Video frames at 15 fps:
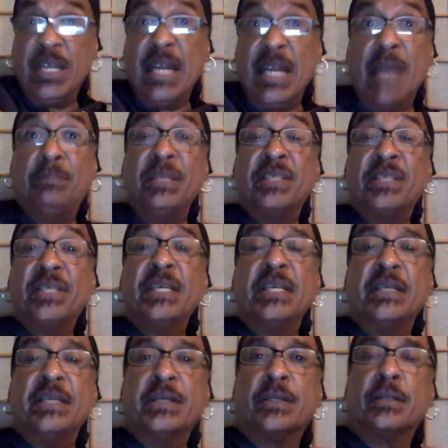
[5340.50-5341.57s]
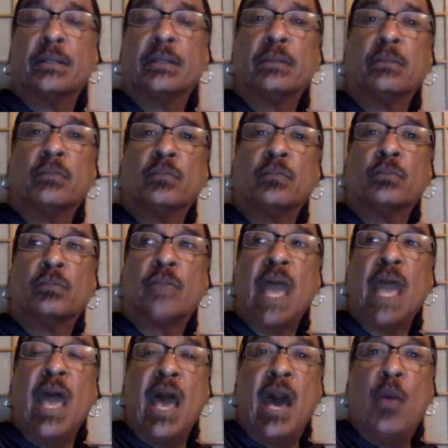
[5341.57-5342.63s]
be seen.
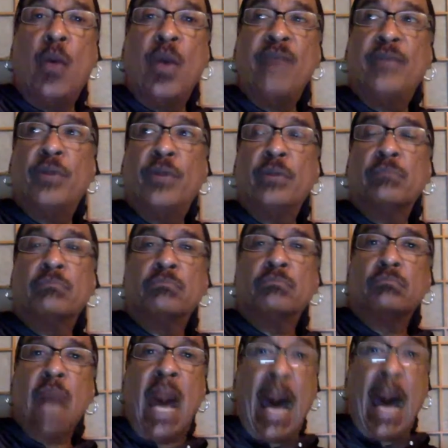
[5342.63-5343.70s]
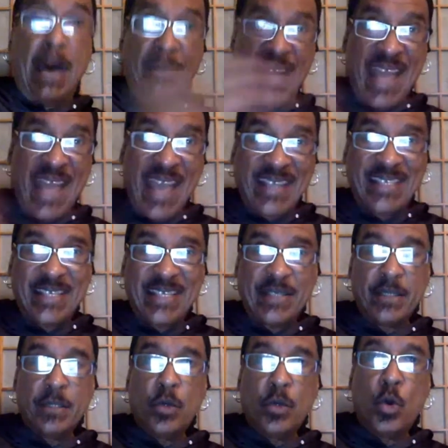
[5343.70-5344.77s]
However, Amenet,
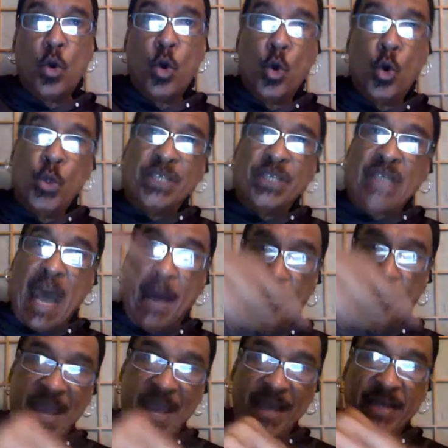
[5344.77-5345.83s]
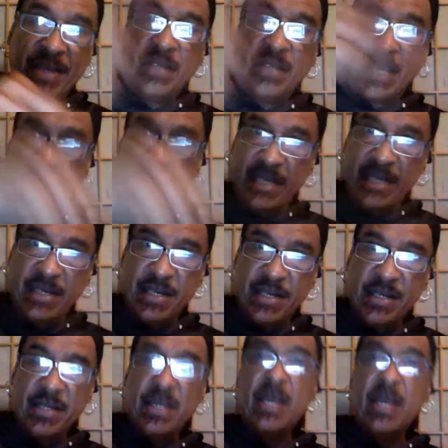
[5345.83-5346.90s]
who is Amen, the hidden,
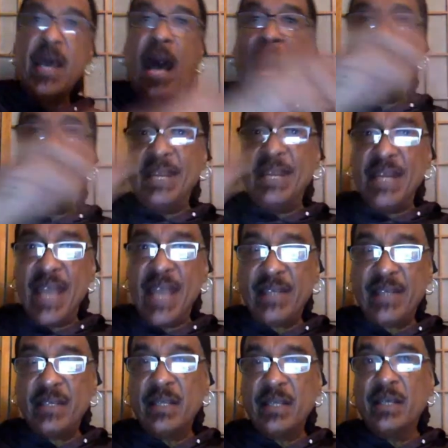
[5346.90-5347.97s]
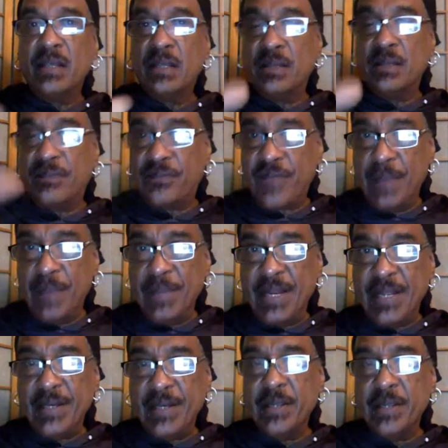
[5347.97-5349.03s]
Amenet, the feminine,
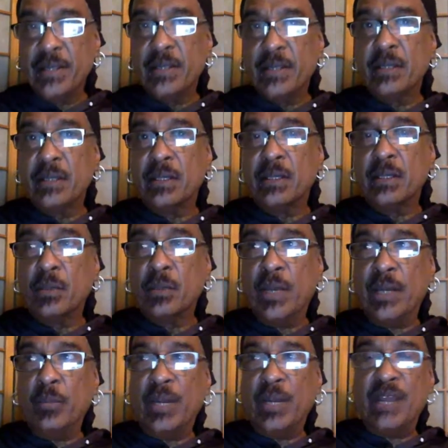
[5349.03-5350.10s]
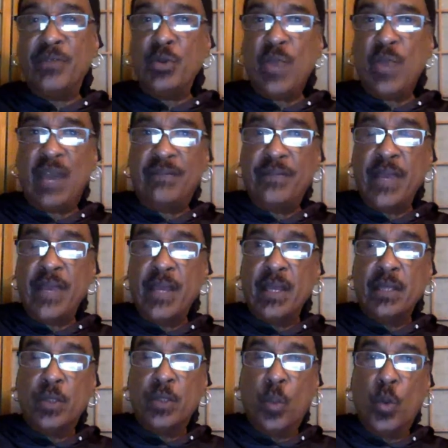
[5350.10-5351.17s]
whenever you have the
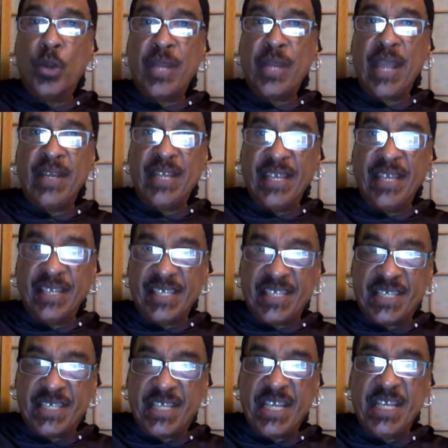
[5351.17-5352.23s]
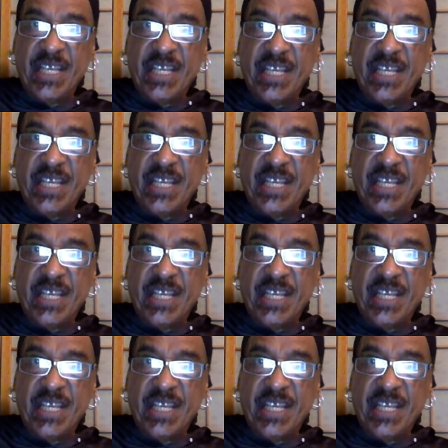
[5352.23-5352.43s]
word ending in a T,